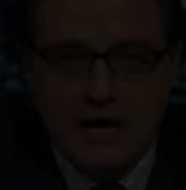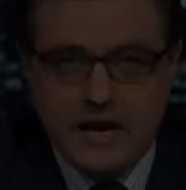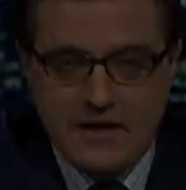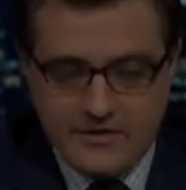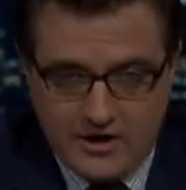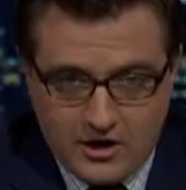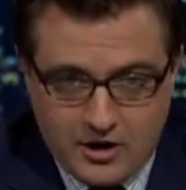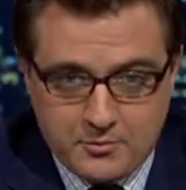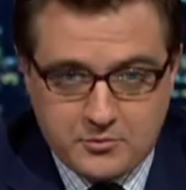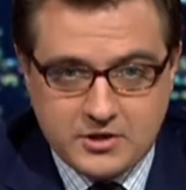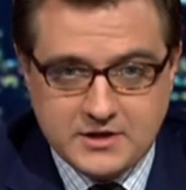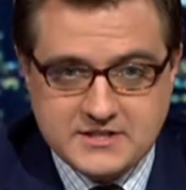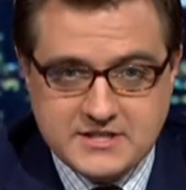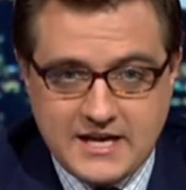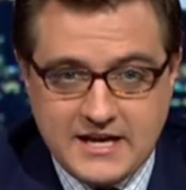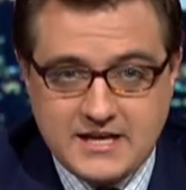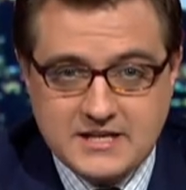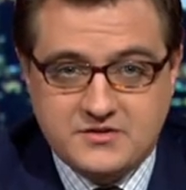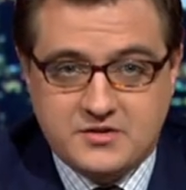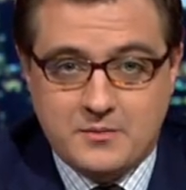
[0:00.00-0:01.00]
Hey there, I'm Chris
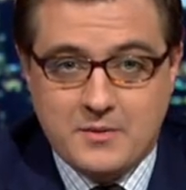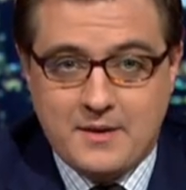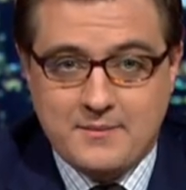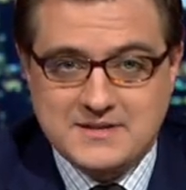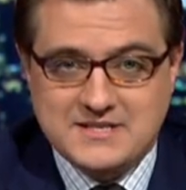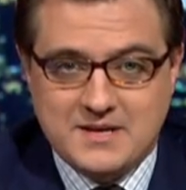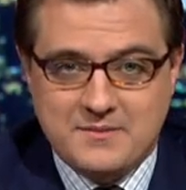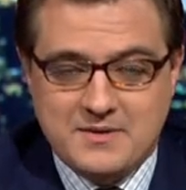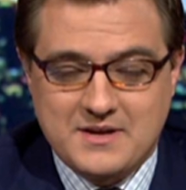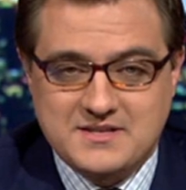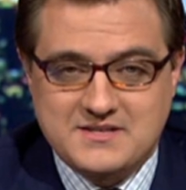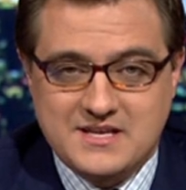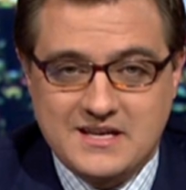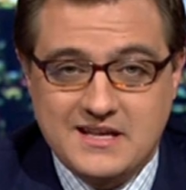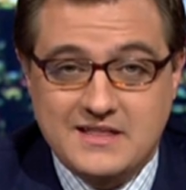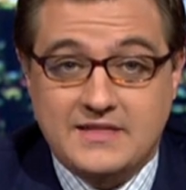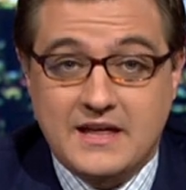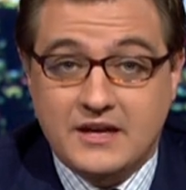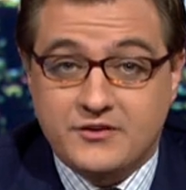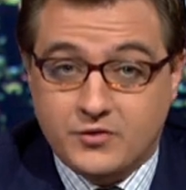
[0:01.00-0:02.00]
Hayes from M S N B
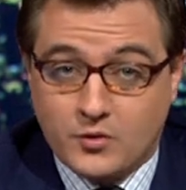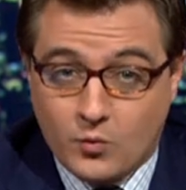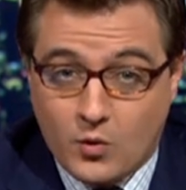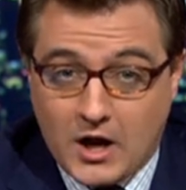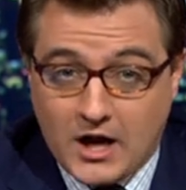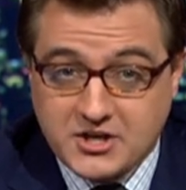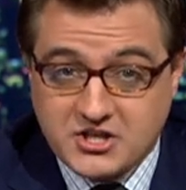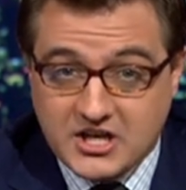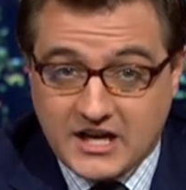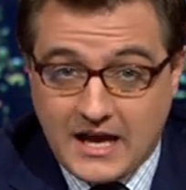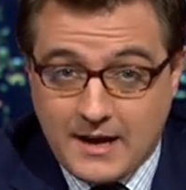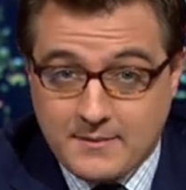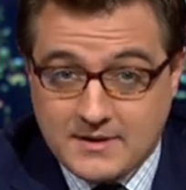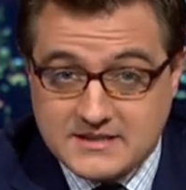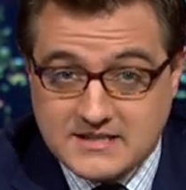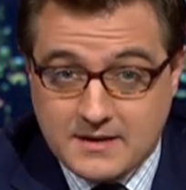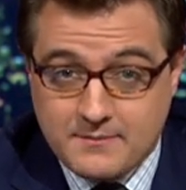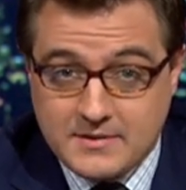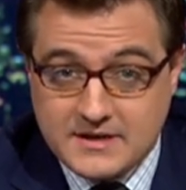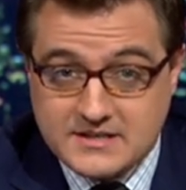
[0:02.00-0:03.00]
C. Thanks for watching M
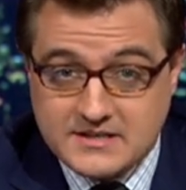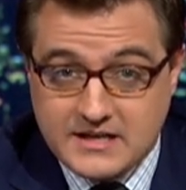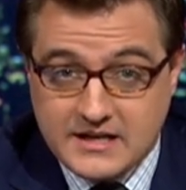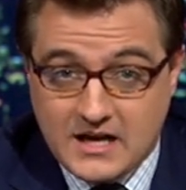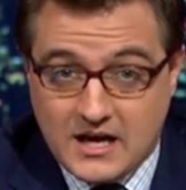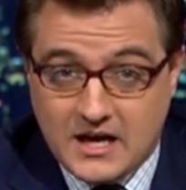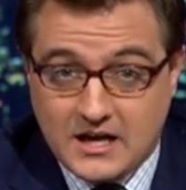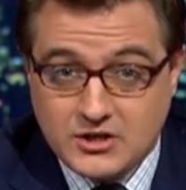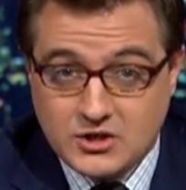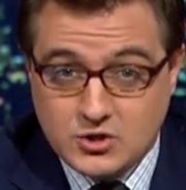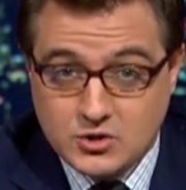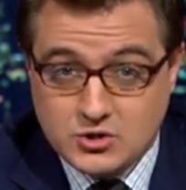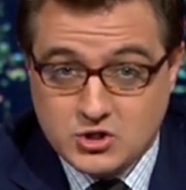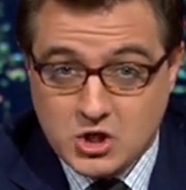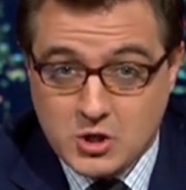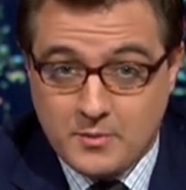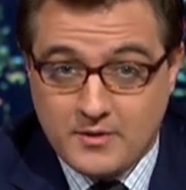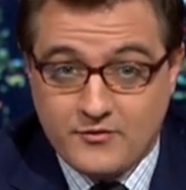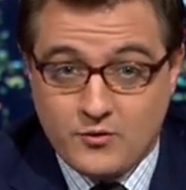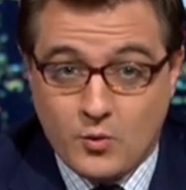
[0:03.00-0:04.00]
S N B C on
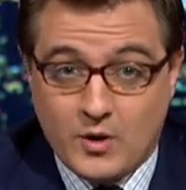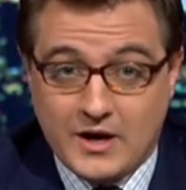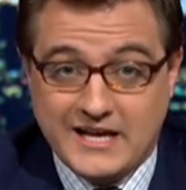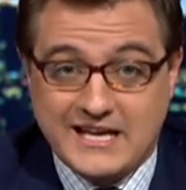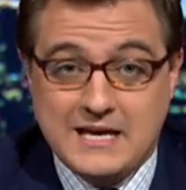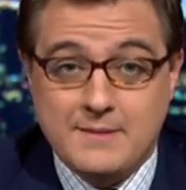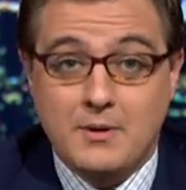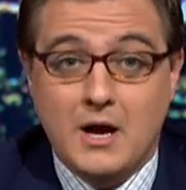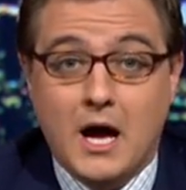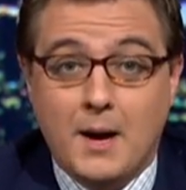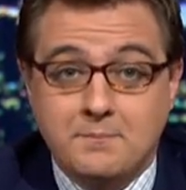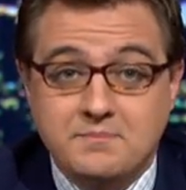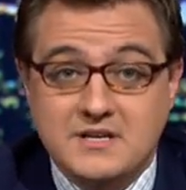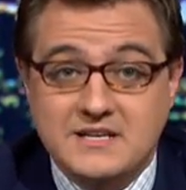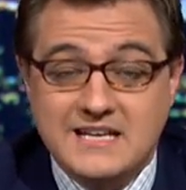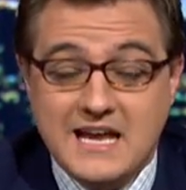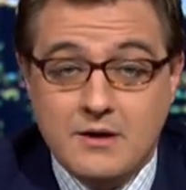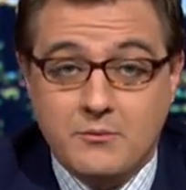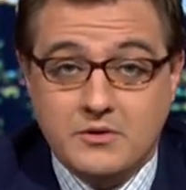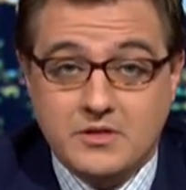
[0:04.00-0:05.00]
YouTube. If you want to keep up
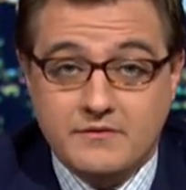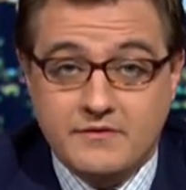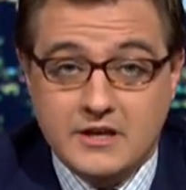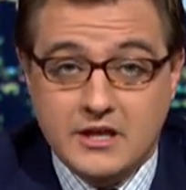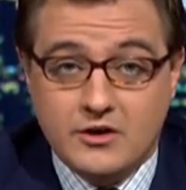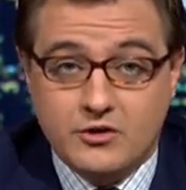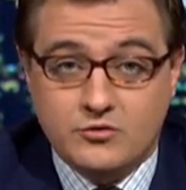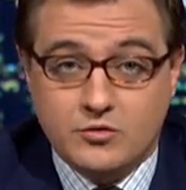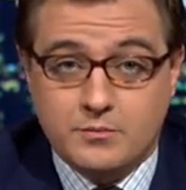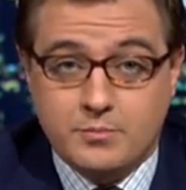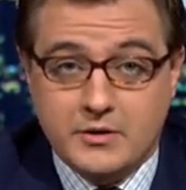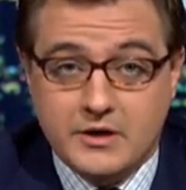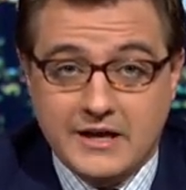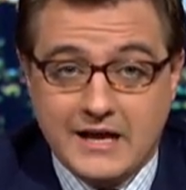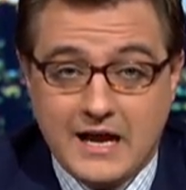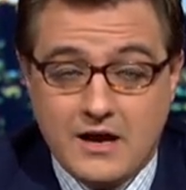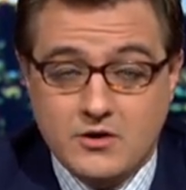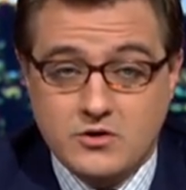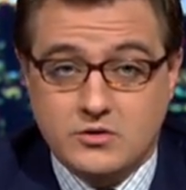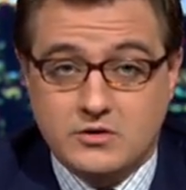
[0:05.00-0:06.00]
to date with the videos we're
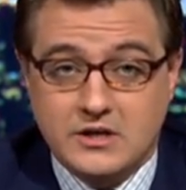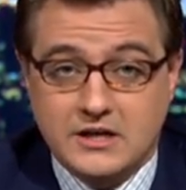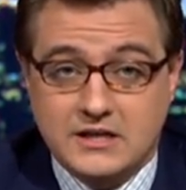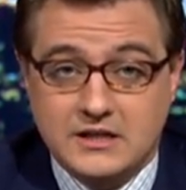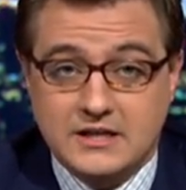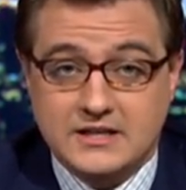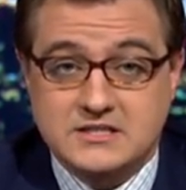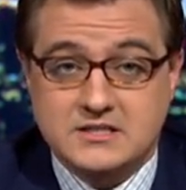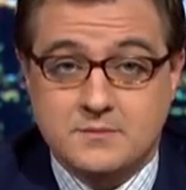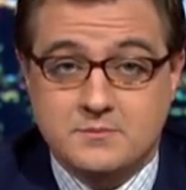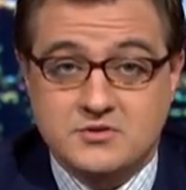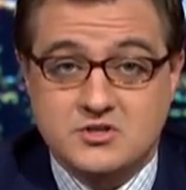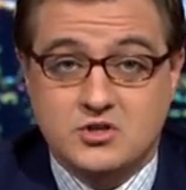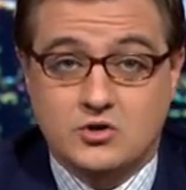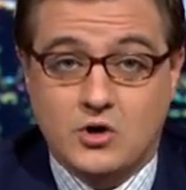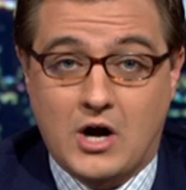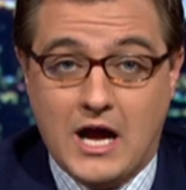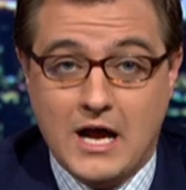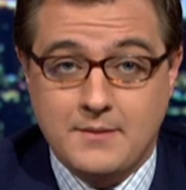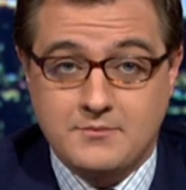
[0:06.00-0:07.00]
putting out, you can click
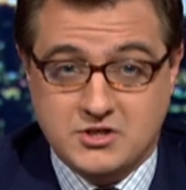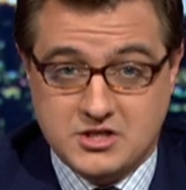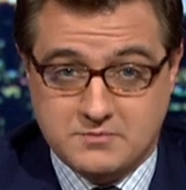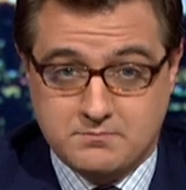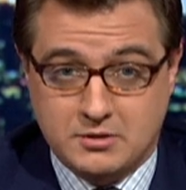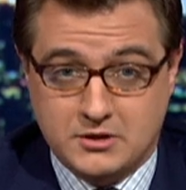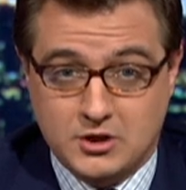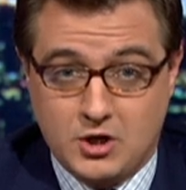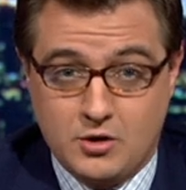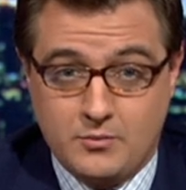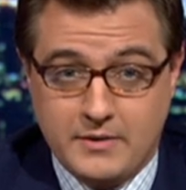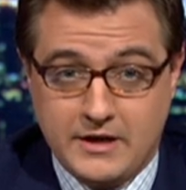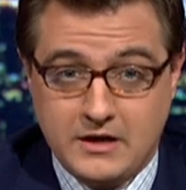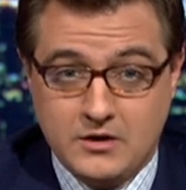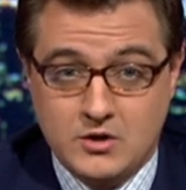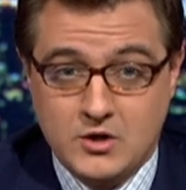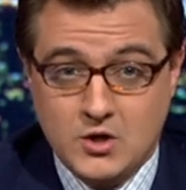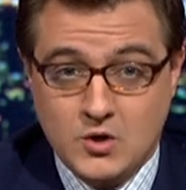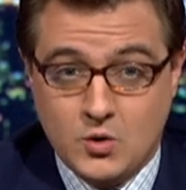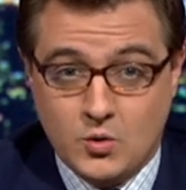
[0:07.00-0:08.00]
subscribe just below
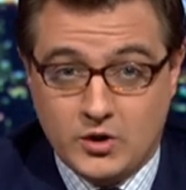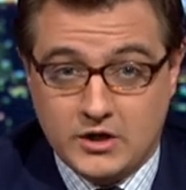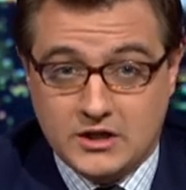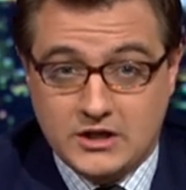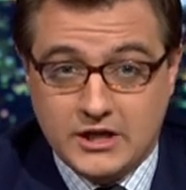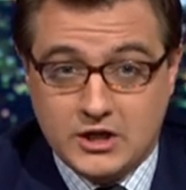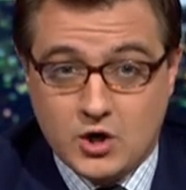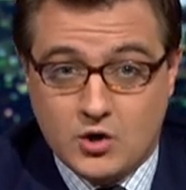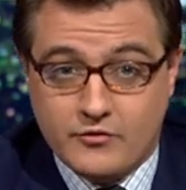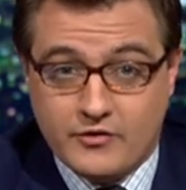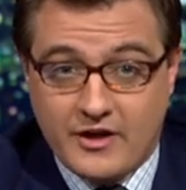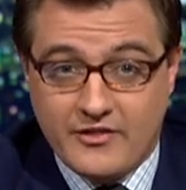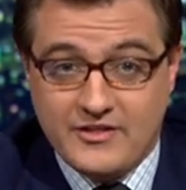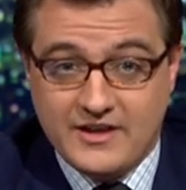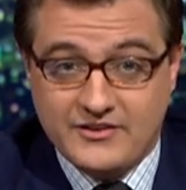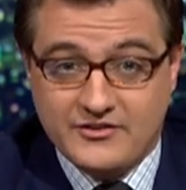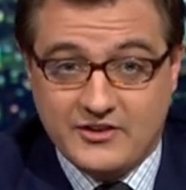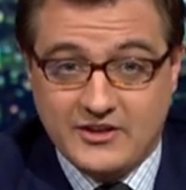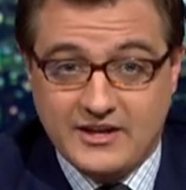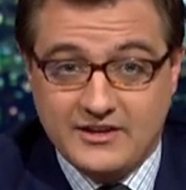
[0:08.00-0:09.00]
me or click over on
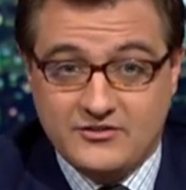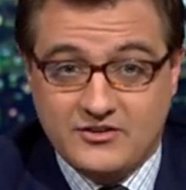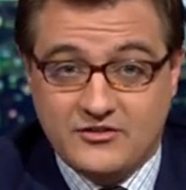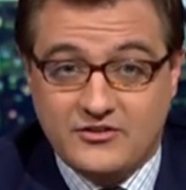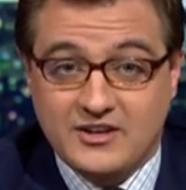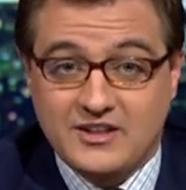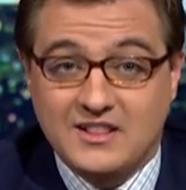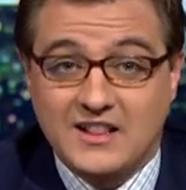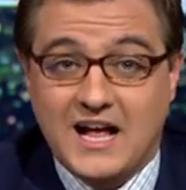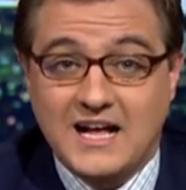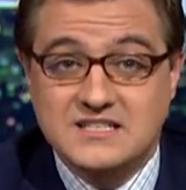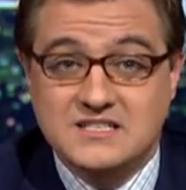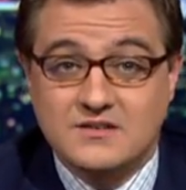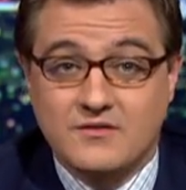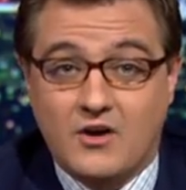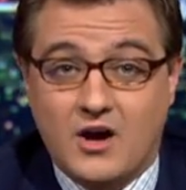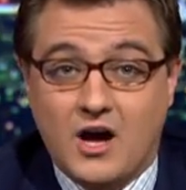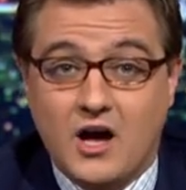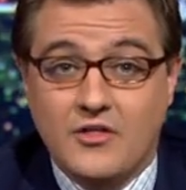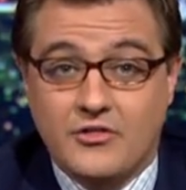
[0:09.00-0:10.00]
this list to see lots
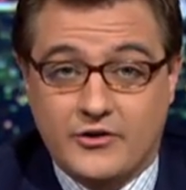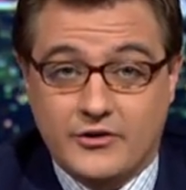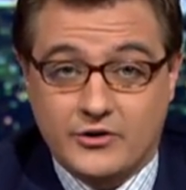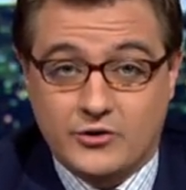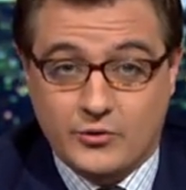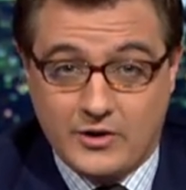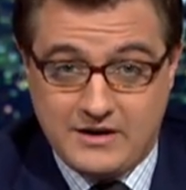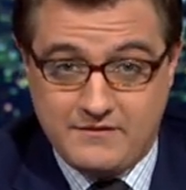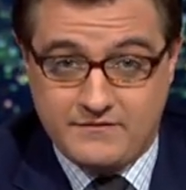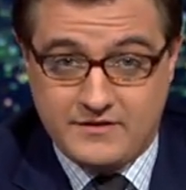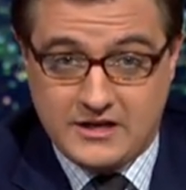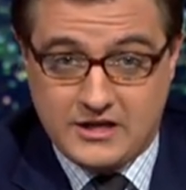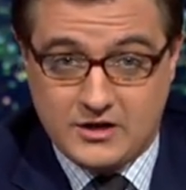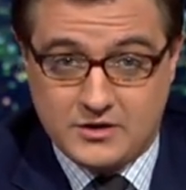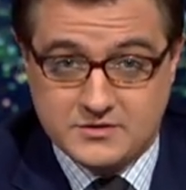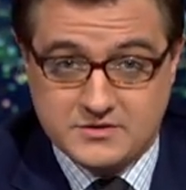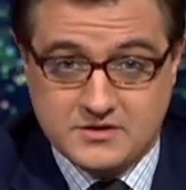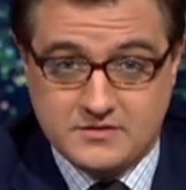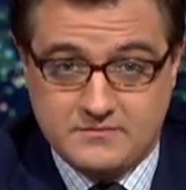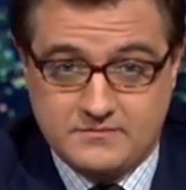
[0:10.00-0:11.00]
of other great
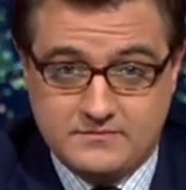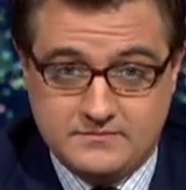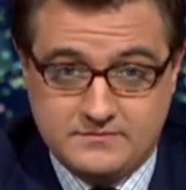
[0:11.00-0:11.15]
videos.